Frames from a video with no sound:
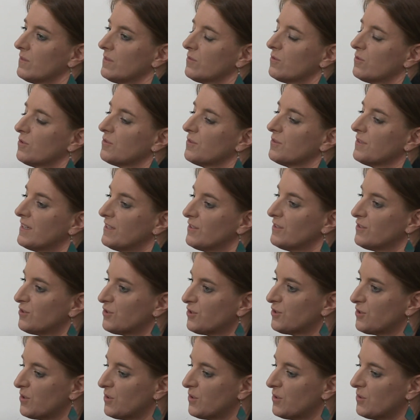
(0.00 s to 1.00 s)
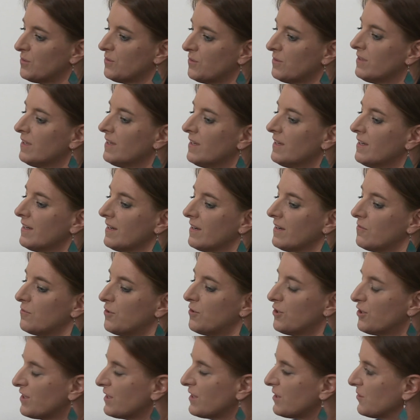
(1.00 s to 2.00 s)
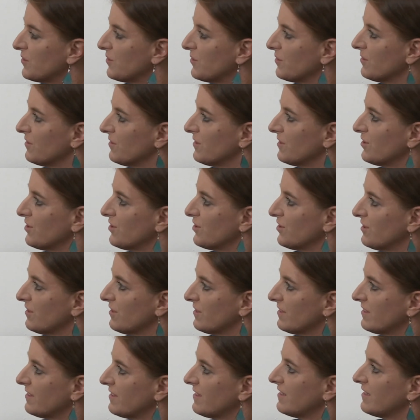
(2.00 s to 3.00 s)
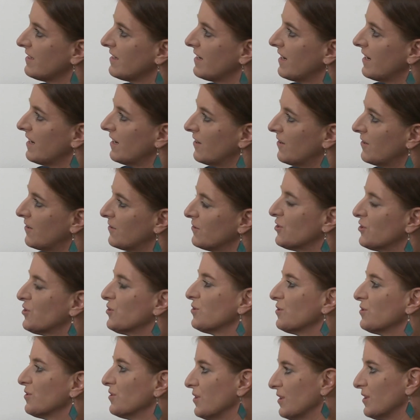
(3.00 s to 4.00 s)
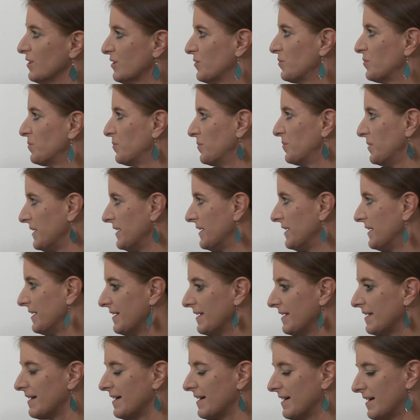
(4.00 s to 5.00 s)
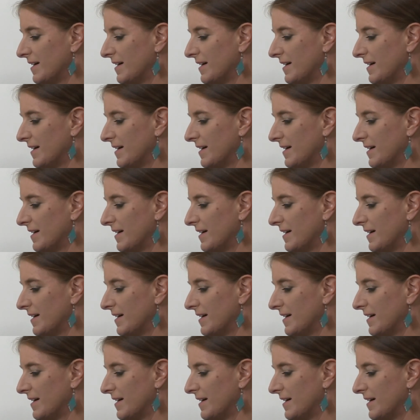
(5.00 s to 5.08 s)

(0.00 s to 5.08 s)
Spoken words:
Corona has shown working conditions that should not be